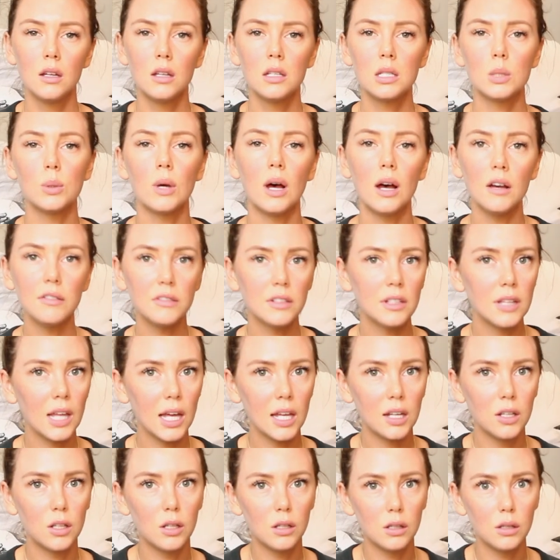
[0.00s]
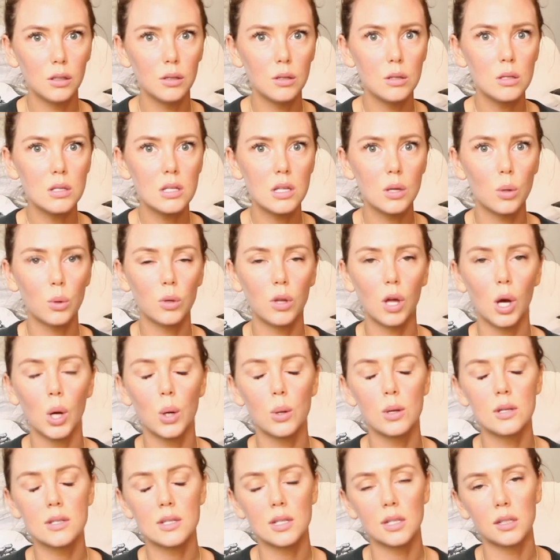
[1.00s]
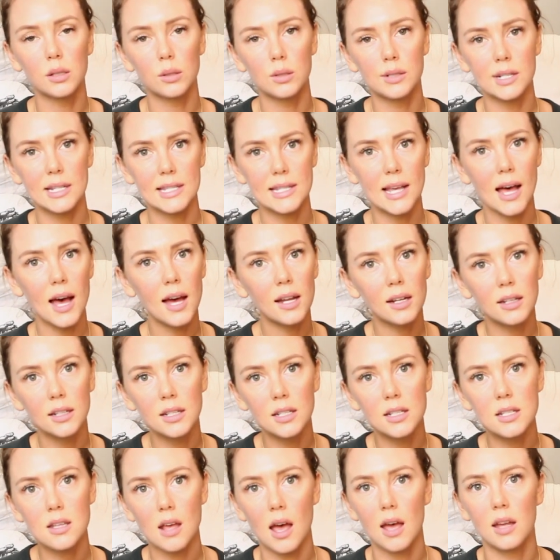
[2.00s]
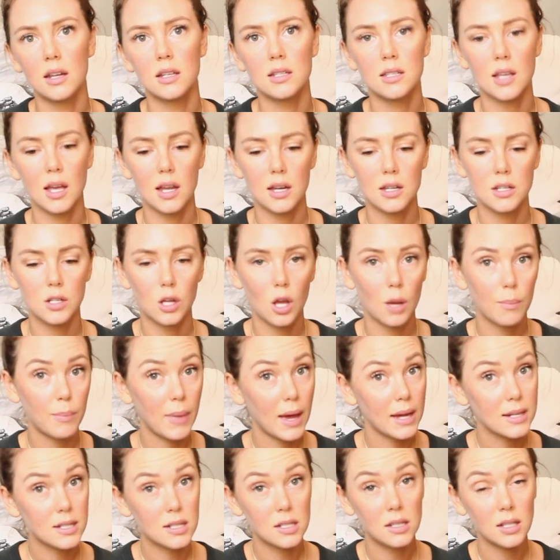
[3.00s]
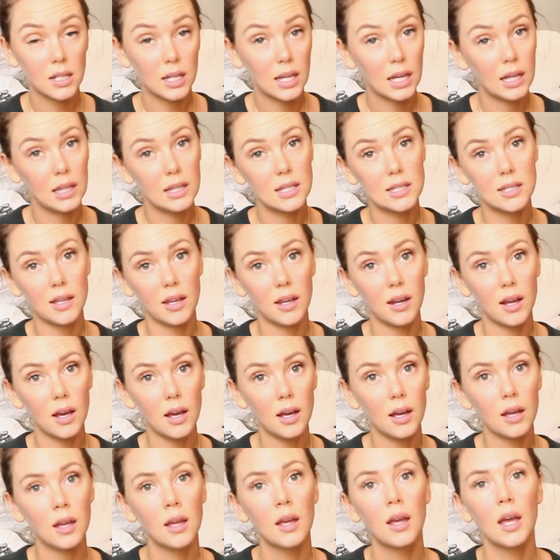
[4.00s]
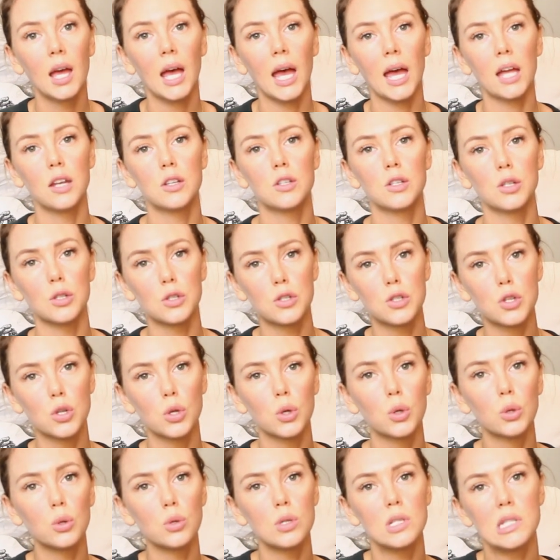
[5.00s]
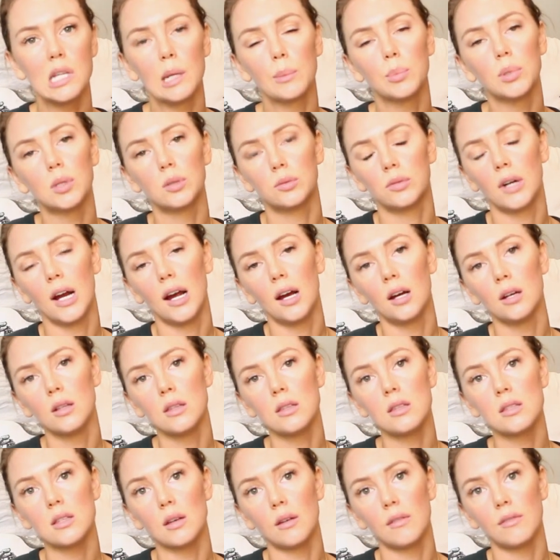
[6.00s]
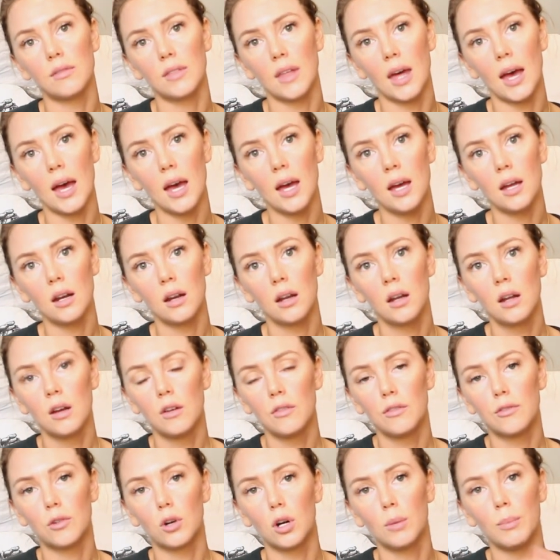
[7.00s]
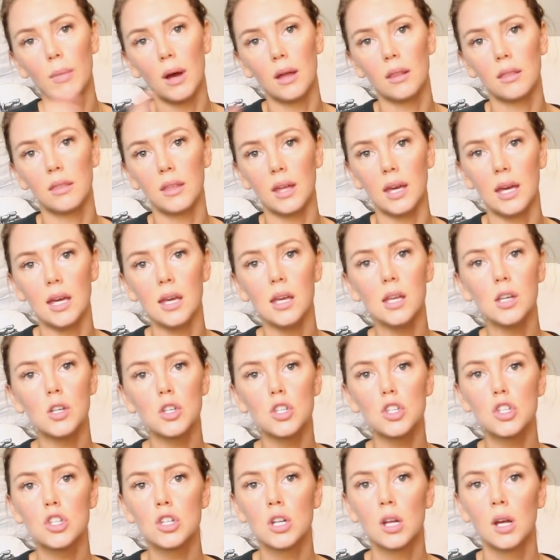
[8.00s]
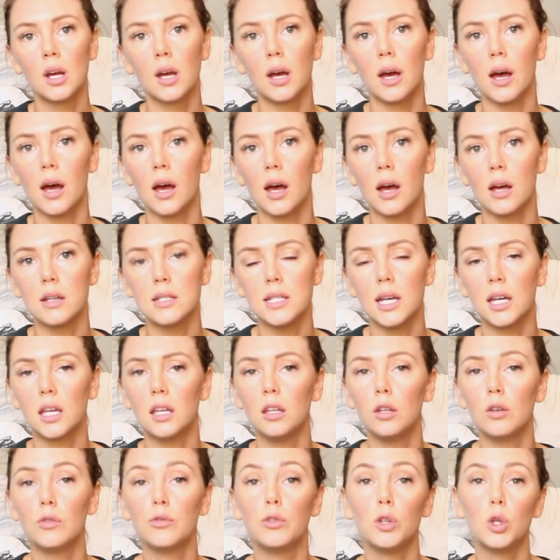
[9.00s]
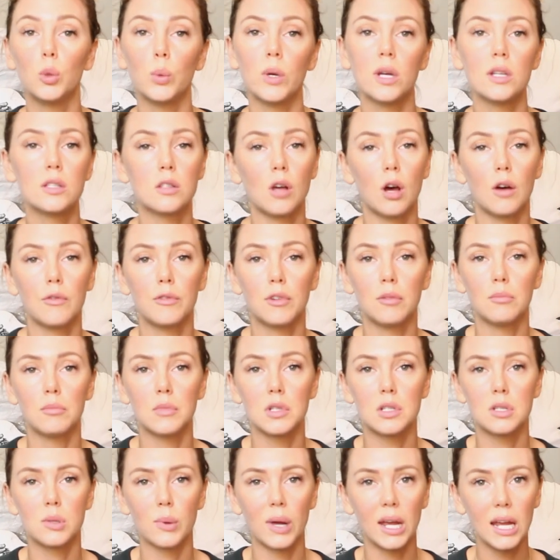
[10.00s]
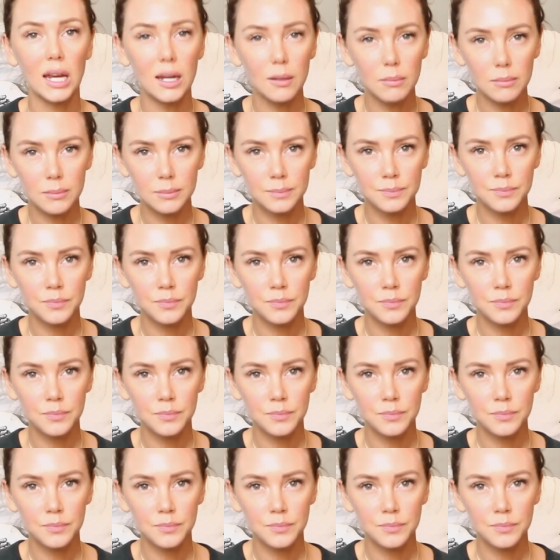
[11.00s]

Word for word: So after that news, although I was a little disheartened, I decided to go back to the Canxida and do 2 separate rounds of that for a month each, taking a few weeks off in between.